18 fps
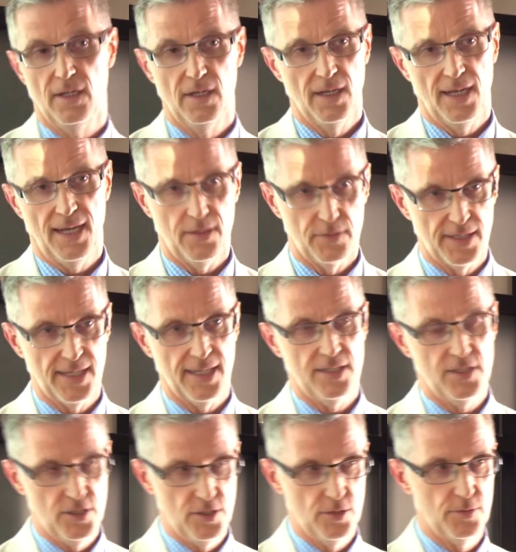how
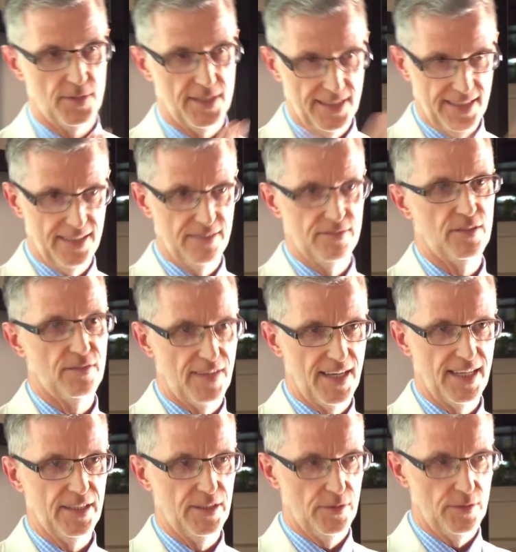can you deliver
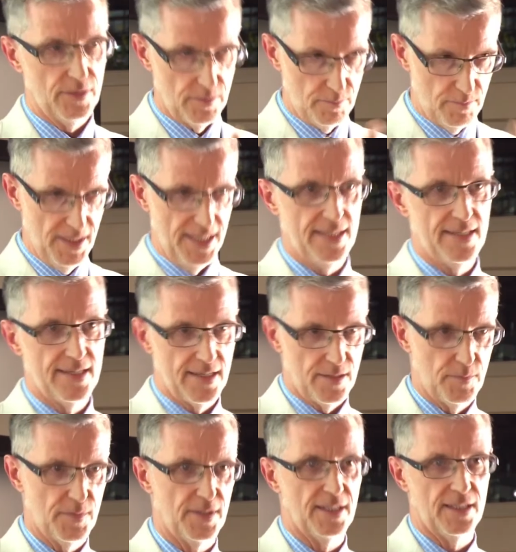value that means
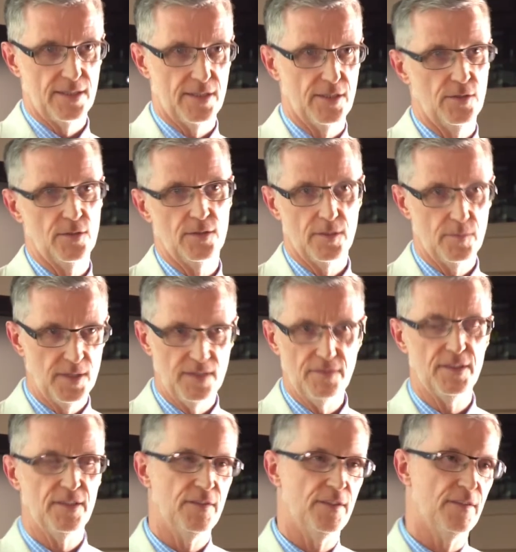something to them,
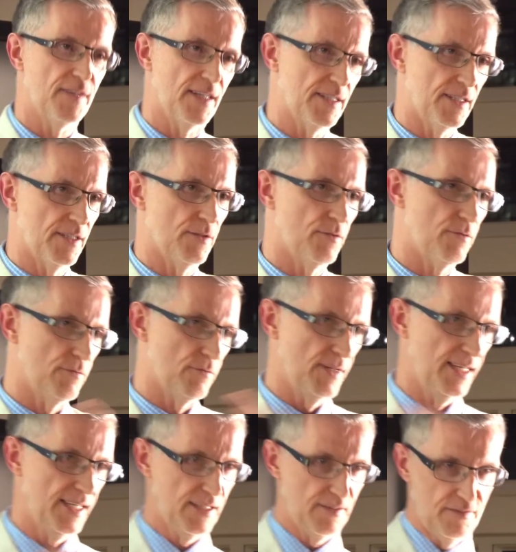even if you've had to
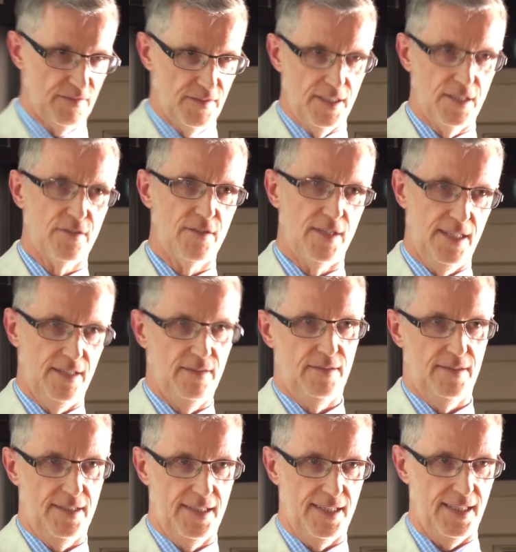reconfigure
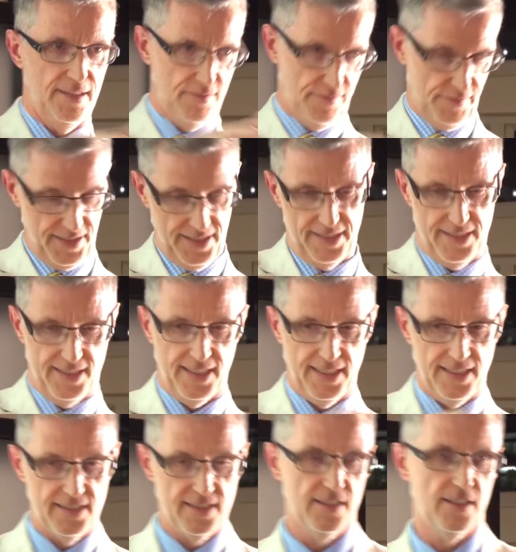it to get it to
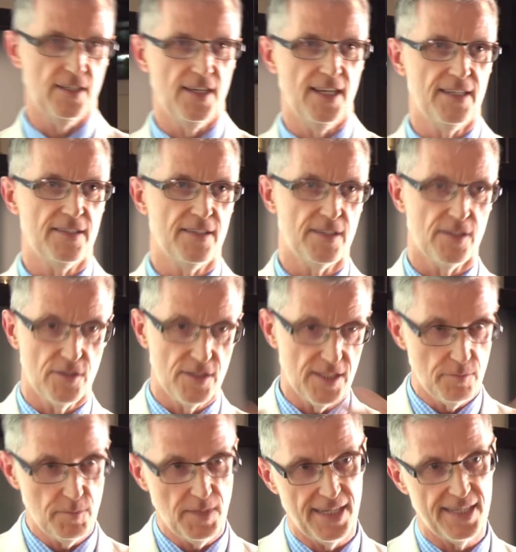get into their hands, as long as
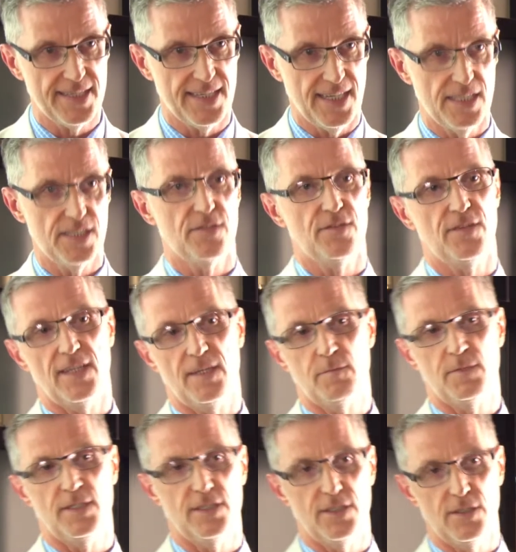it makes sense for
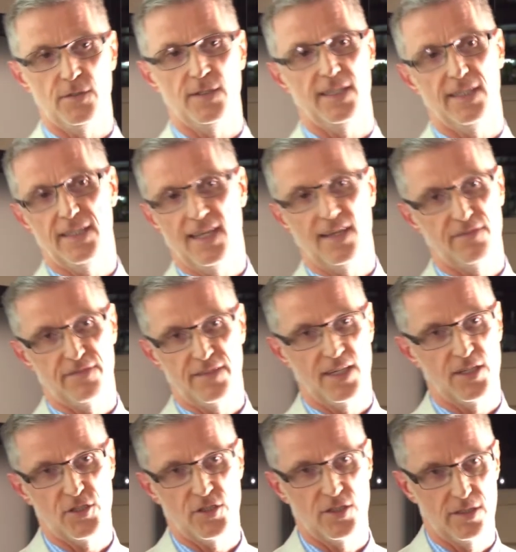them to do it in that
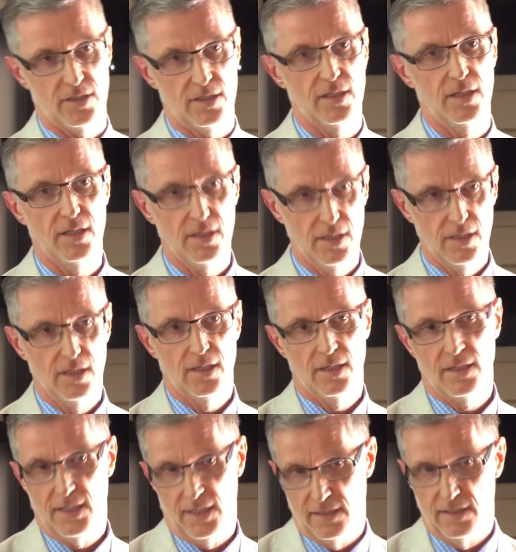fashion.
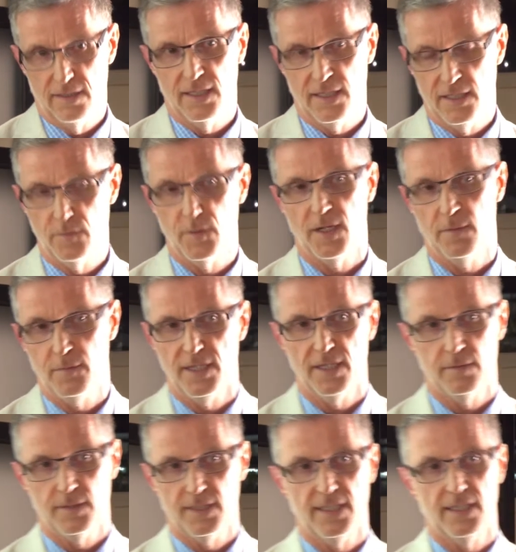Then you might be
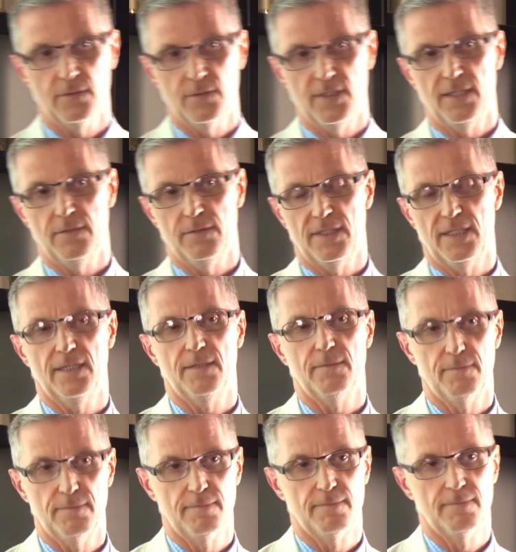able to get away with it.
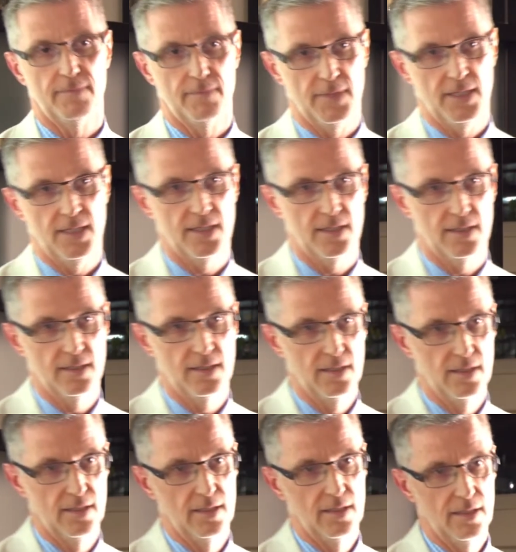
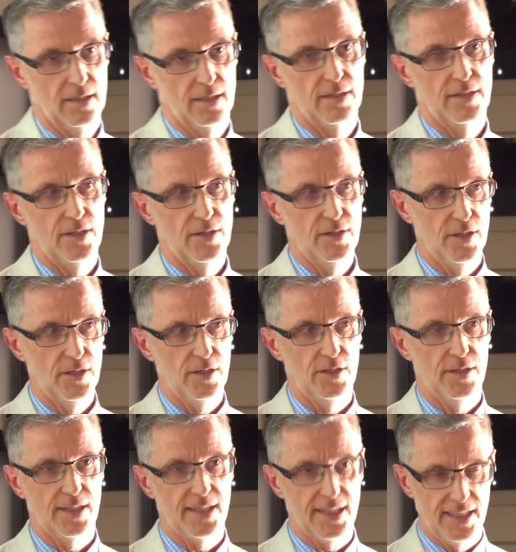Yeah,
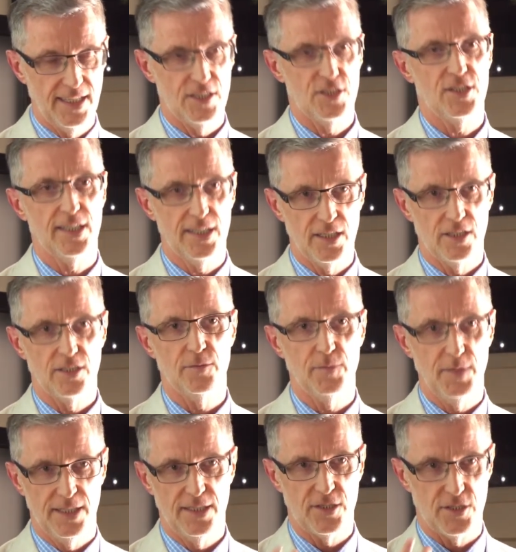the connection
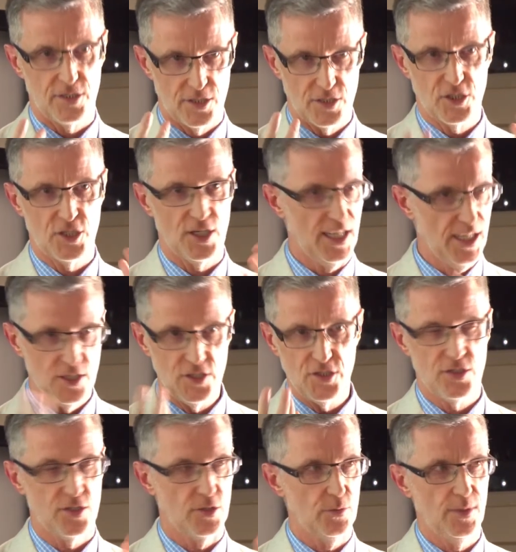economy has just
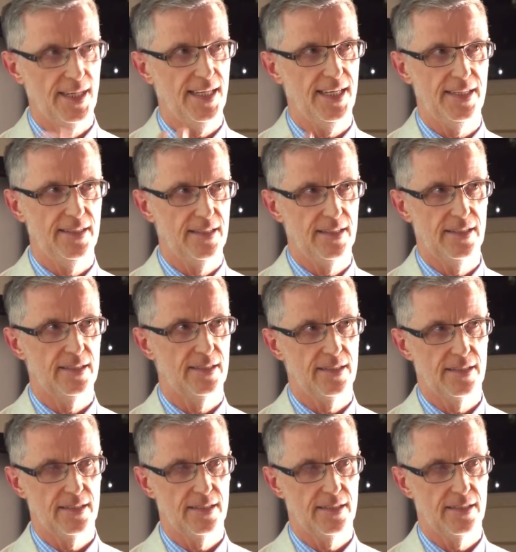changed the way that